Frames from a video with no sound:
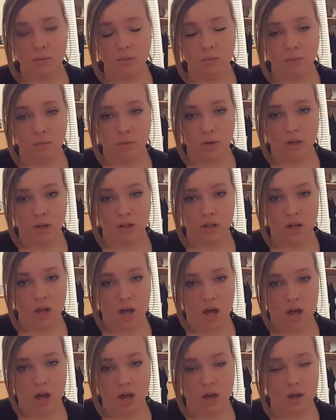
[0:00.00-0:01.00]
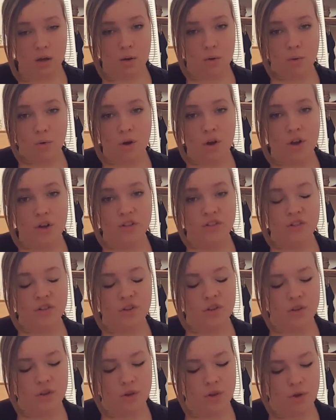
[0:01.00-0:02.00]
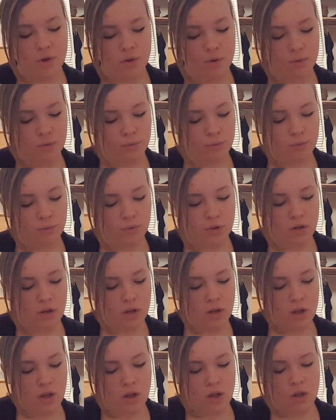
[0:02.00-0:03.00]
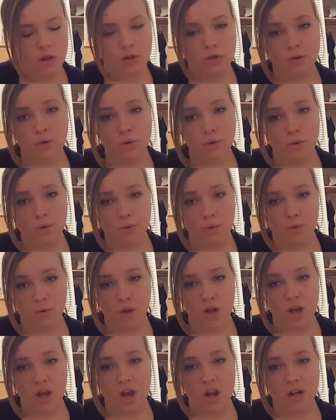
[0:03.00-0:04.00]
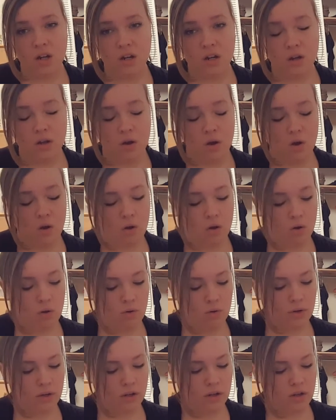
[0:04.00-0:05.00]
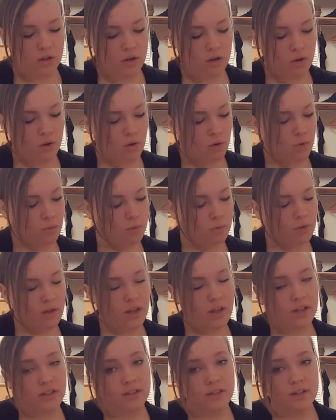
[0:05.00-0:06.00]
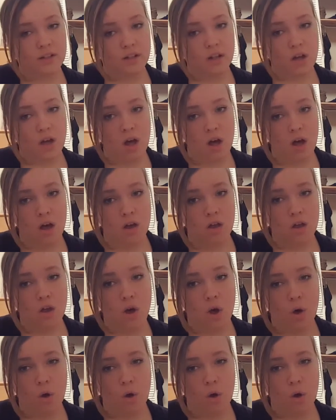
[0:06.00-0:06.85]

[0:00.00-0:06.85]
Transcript: The one that branches from the ascending aorta is the coronary artery, and it just supplies blood to the heart.